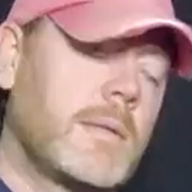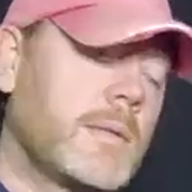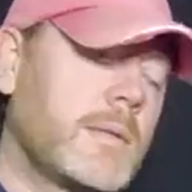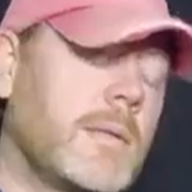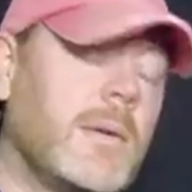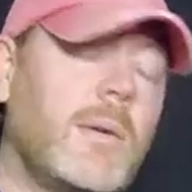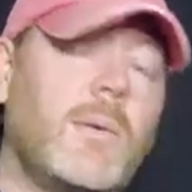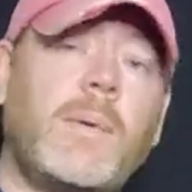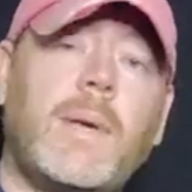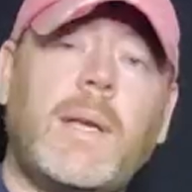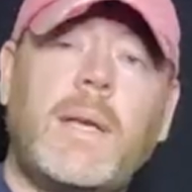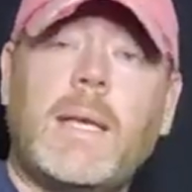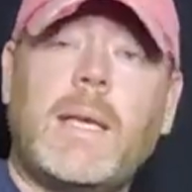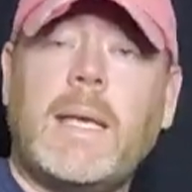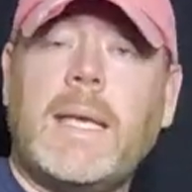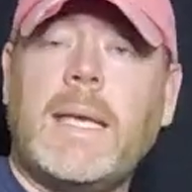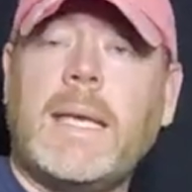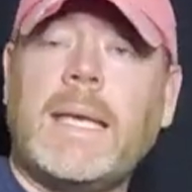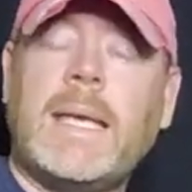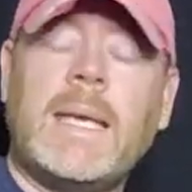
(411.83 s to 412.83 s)
So
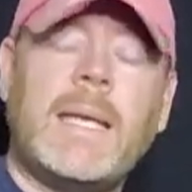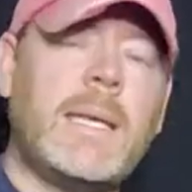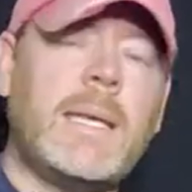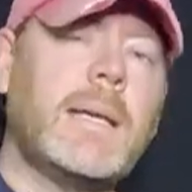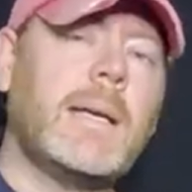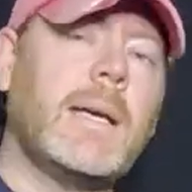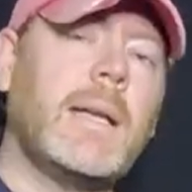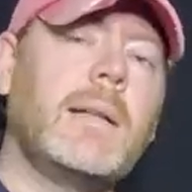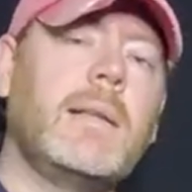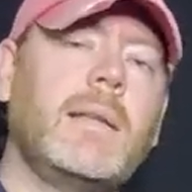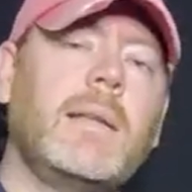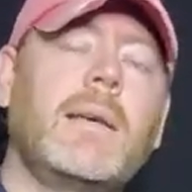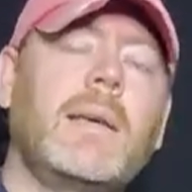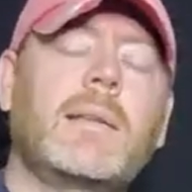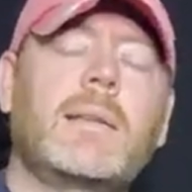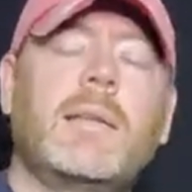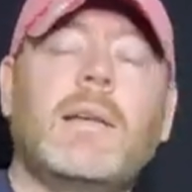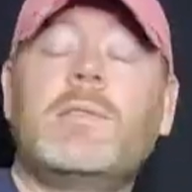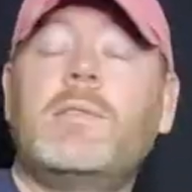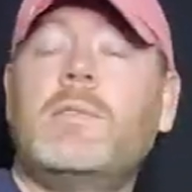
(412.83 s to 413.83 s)
any kind of
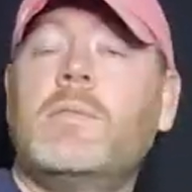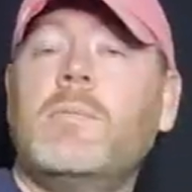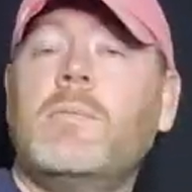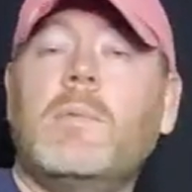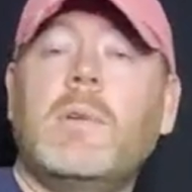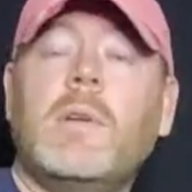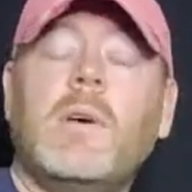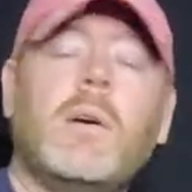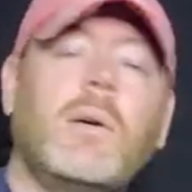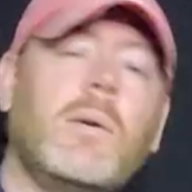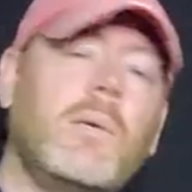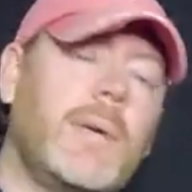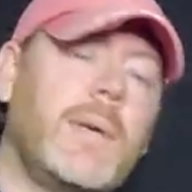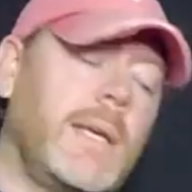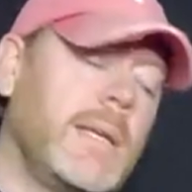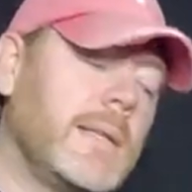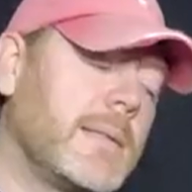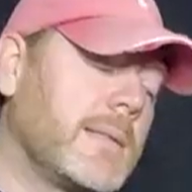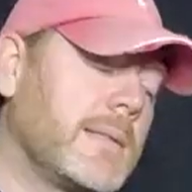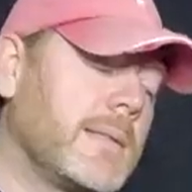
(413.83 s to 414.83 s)
lick that you know
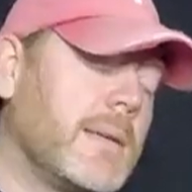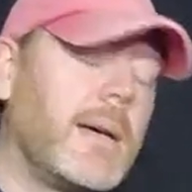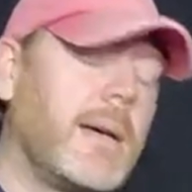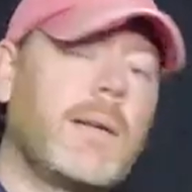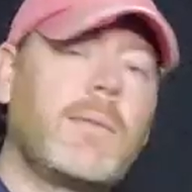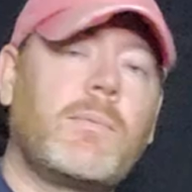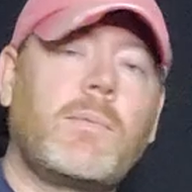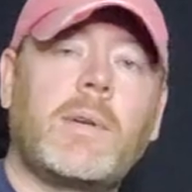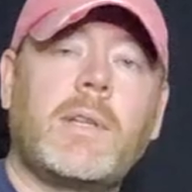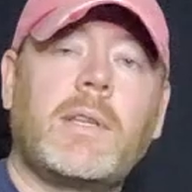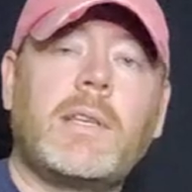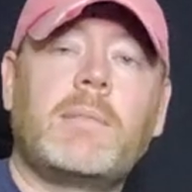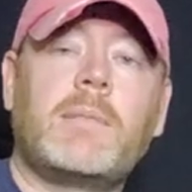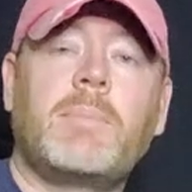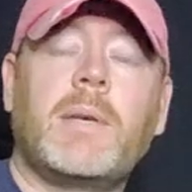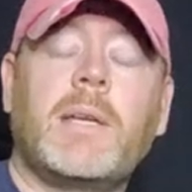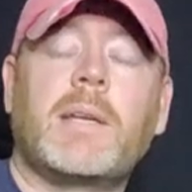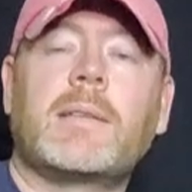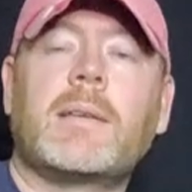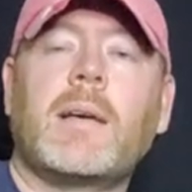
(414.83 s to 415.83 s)
inside of one of these
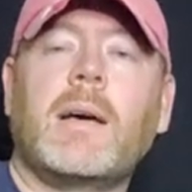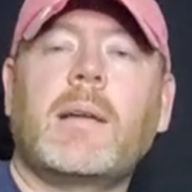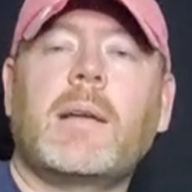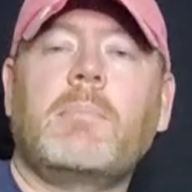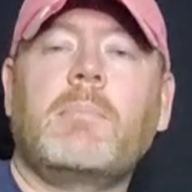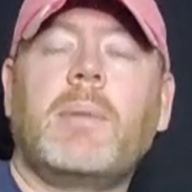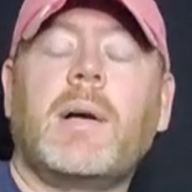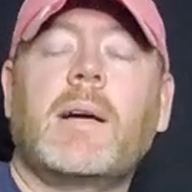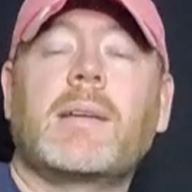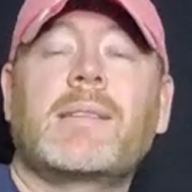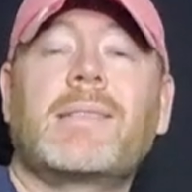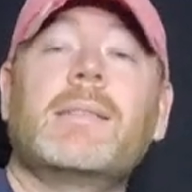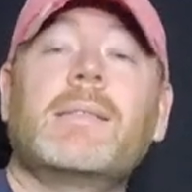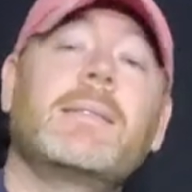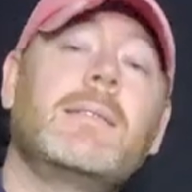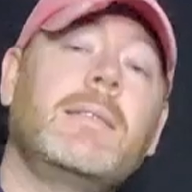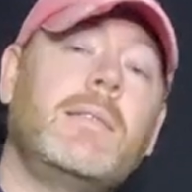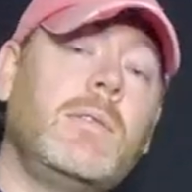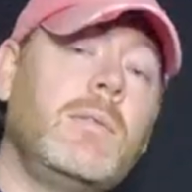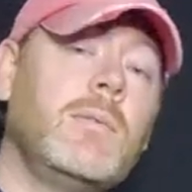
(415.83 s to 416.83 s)
pentatonic
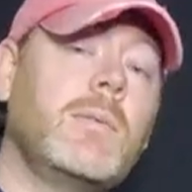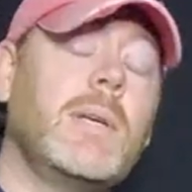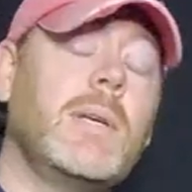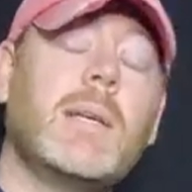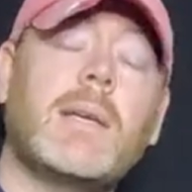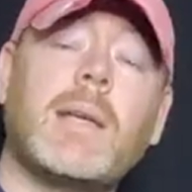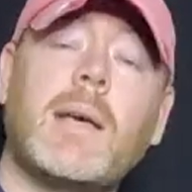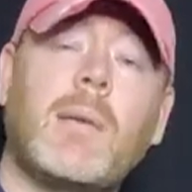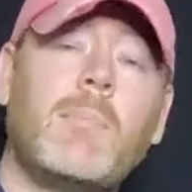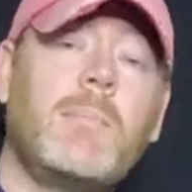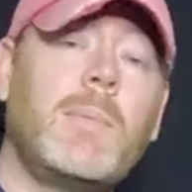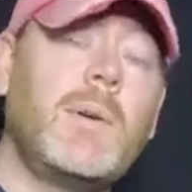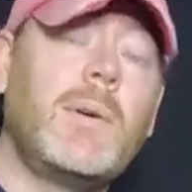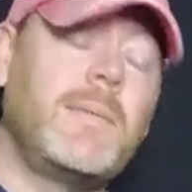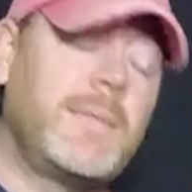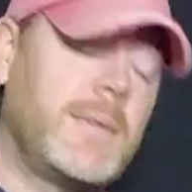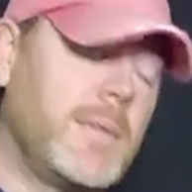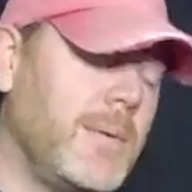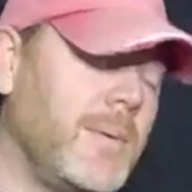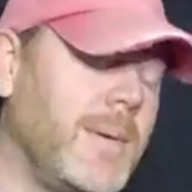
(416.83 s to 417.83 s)
boxes, you can now
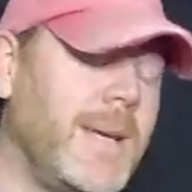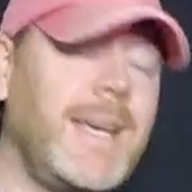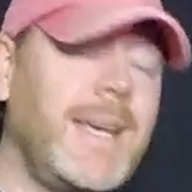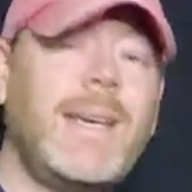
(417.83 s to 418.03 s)
move to